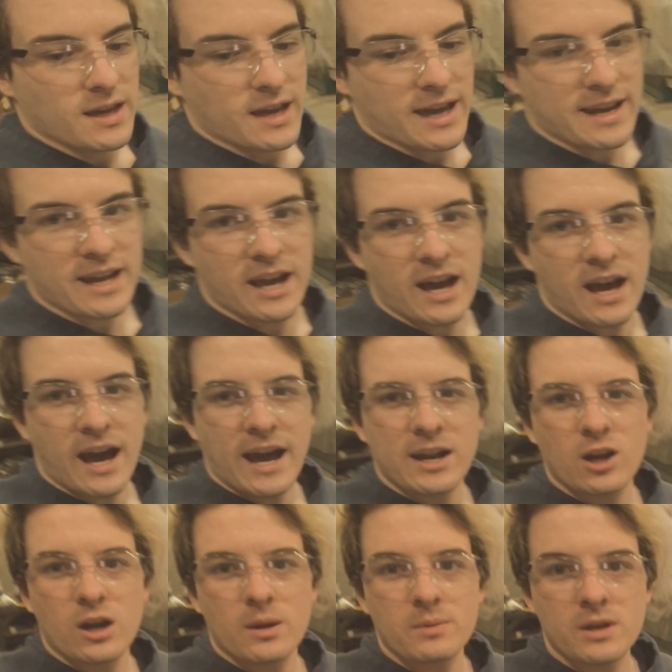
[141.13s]
I
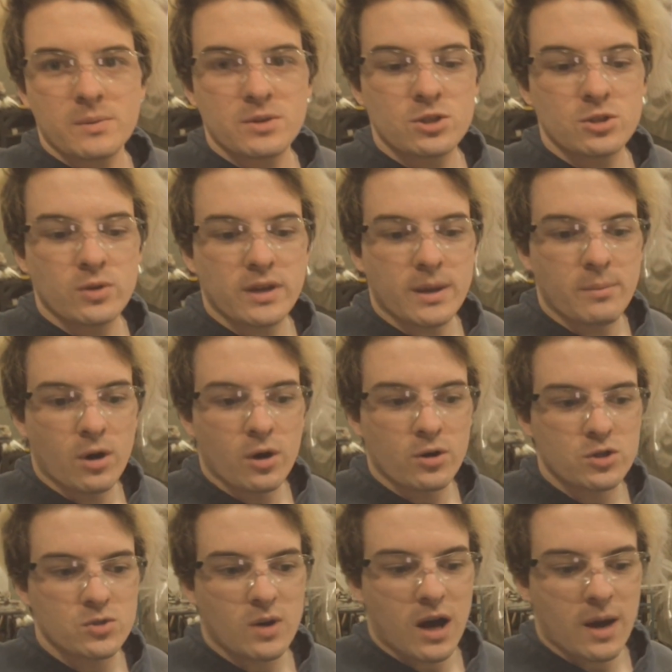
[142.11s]
know I'm going to be doing a motor
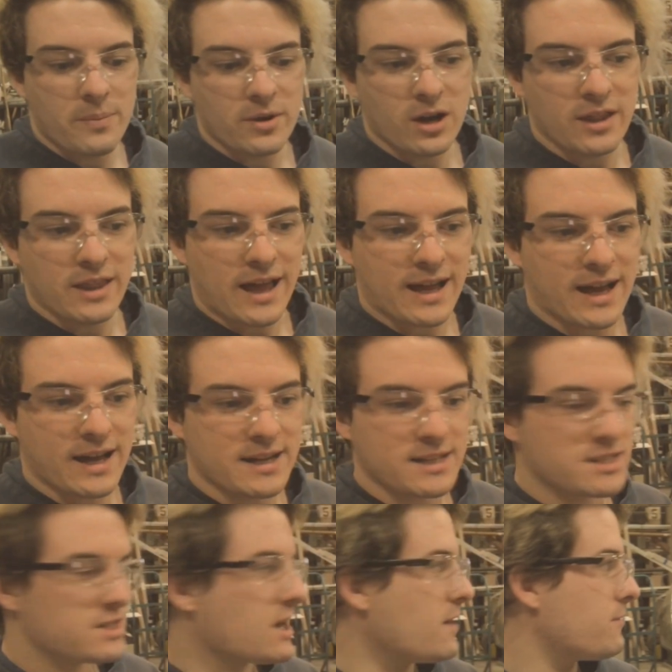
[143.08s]
swap and all that kind of
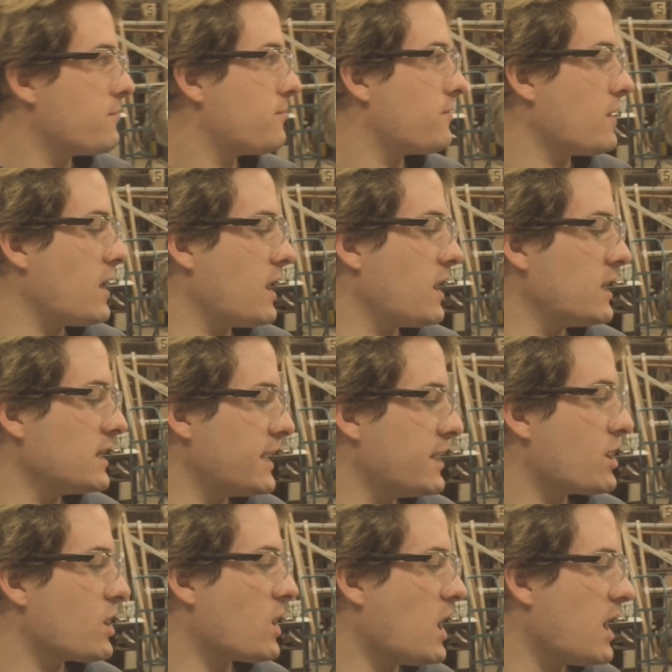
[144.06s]
stuff
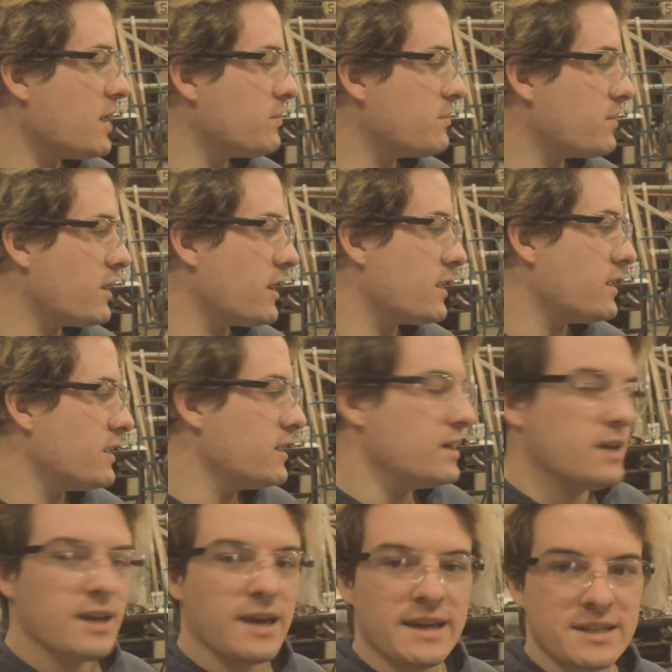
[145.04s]
later on, but
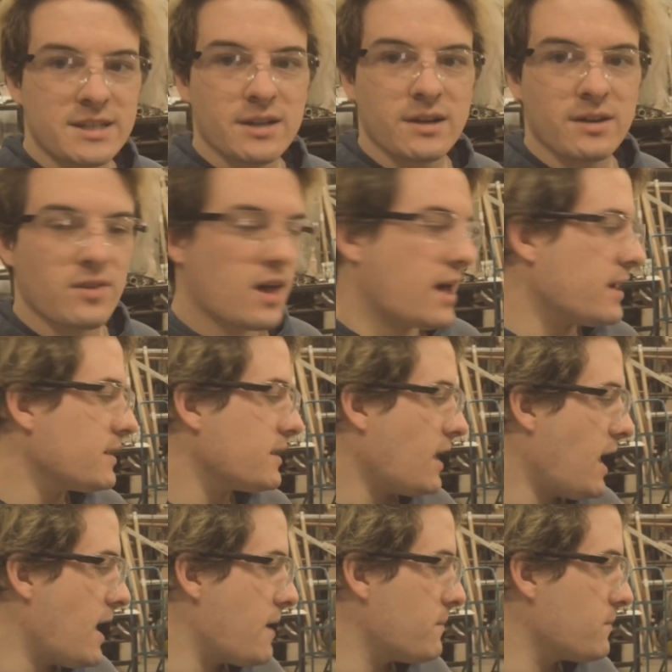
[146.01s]
until then
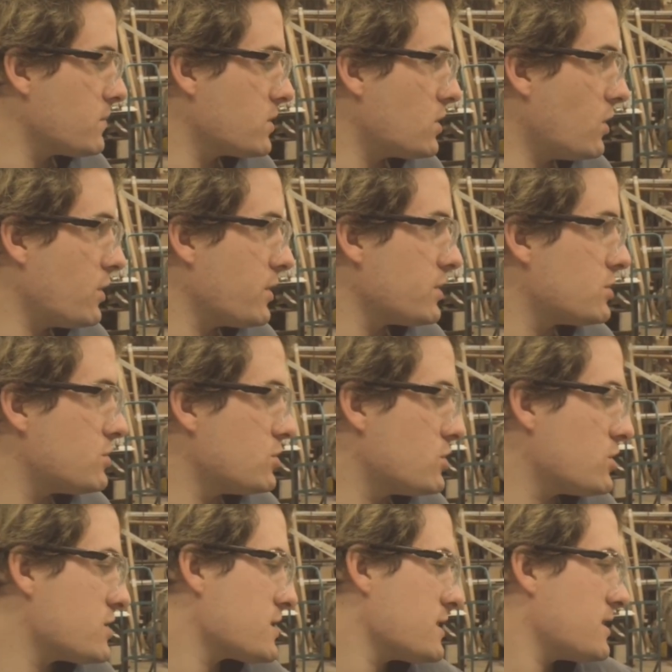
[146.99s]
I'm going to
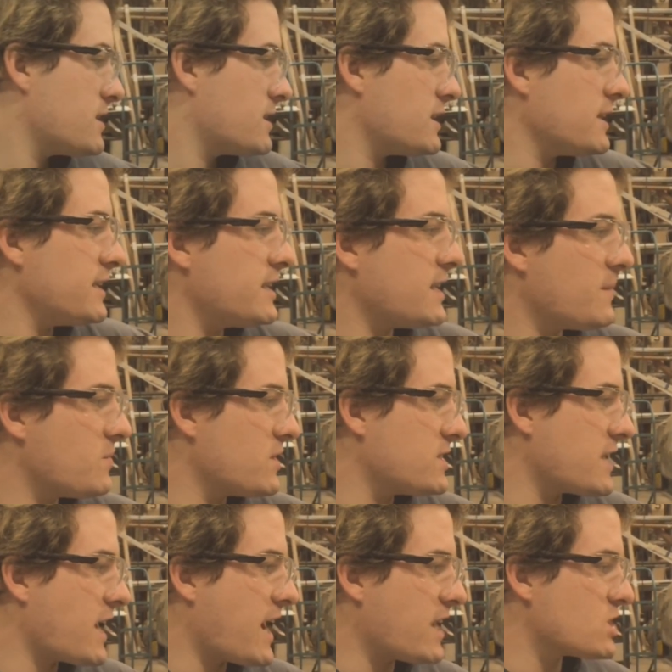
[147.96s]
just clean up the
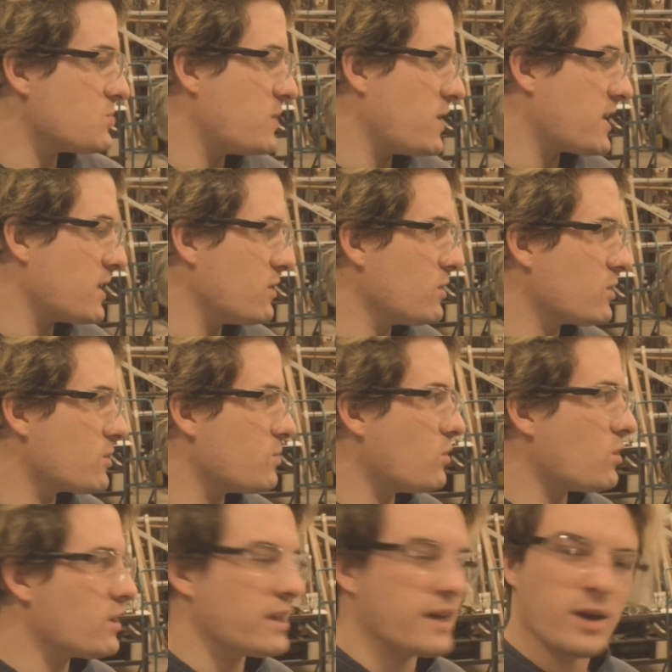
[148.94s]
dash, make it look
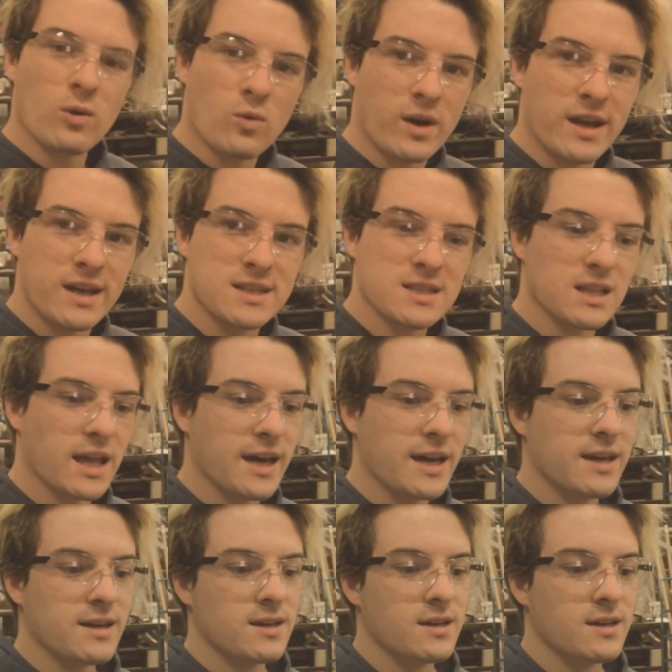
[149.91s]
more like race-like,